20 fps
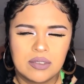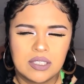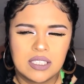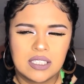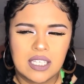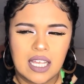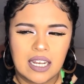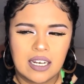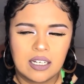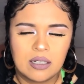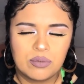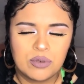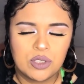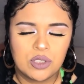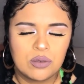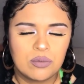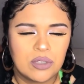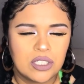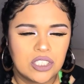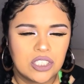set up
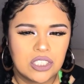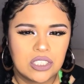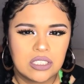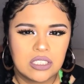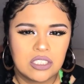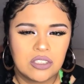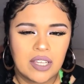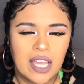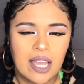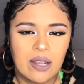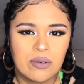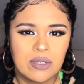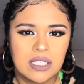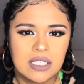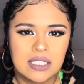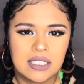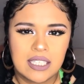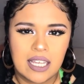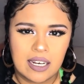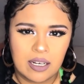too much. You can't
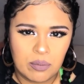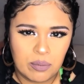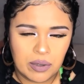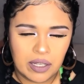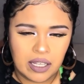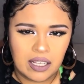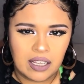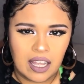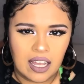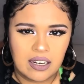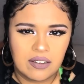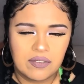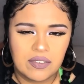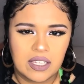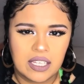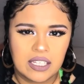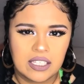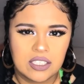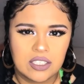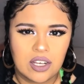really set up a lot of
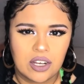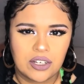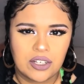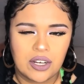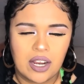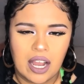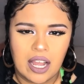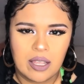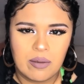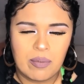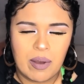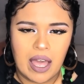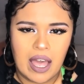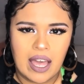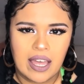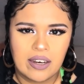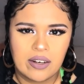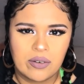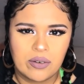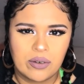things on your
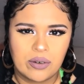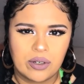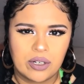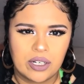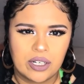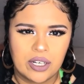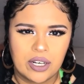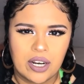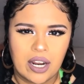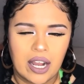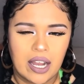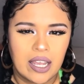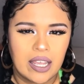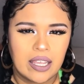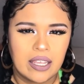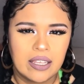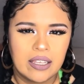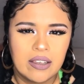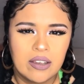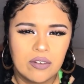iPad or your
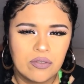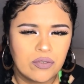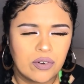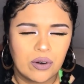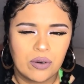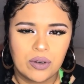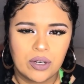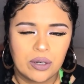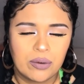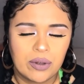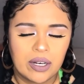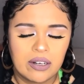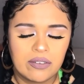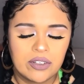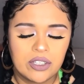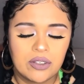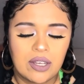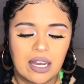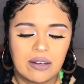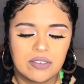iPhone or
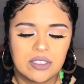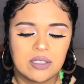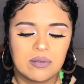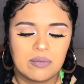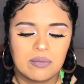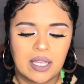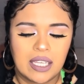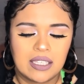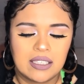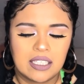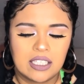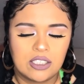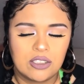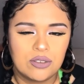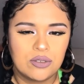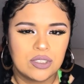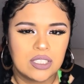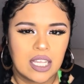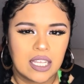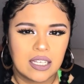whatever. You have to mainly
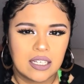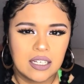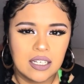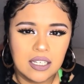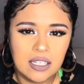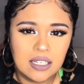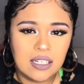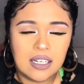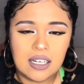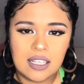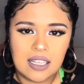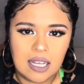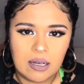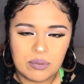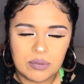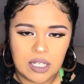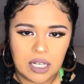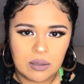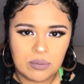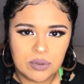use like a
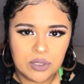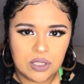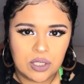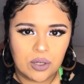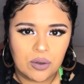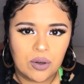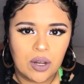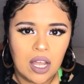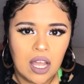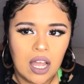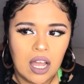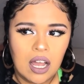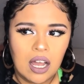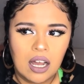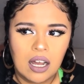laptop. So